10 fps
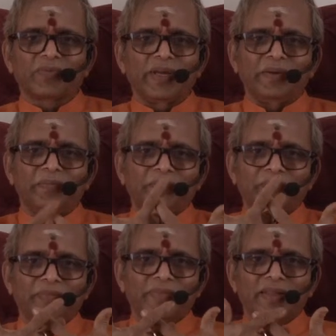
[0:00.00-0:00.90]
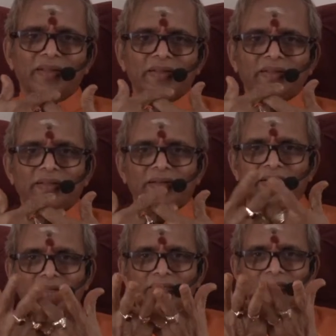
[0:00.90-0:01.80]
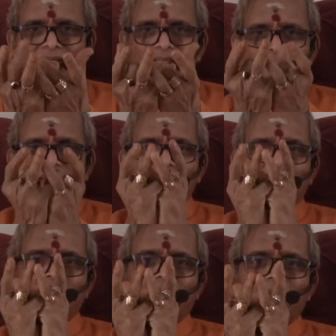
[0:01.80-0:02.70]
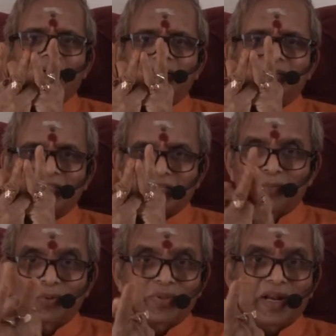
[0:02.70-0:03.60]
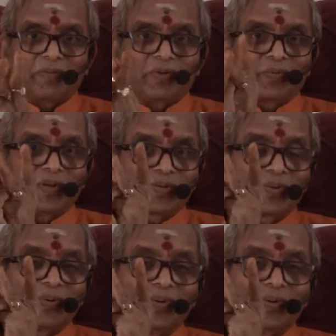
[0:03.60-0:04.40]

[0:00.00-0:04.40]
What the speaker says: why Saha, there's a mudra which we saw,